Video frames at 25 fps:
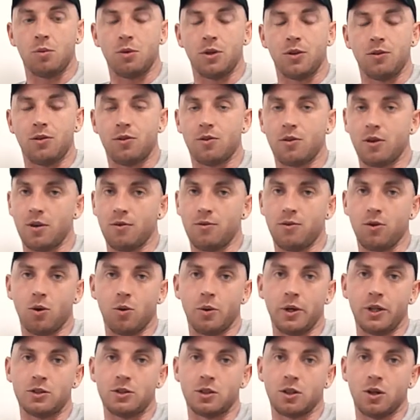3 or 4
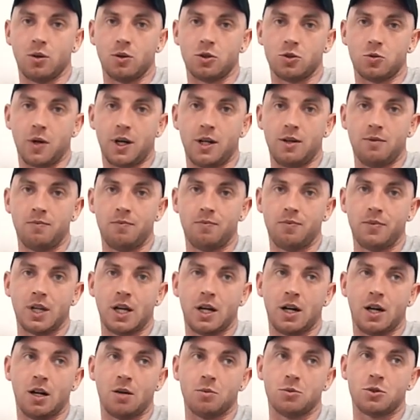weeks ago as well,
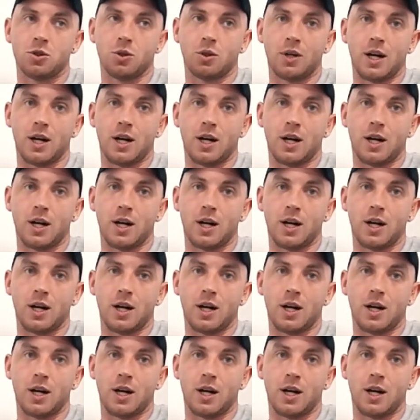so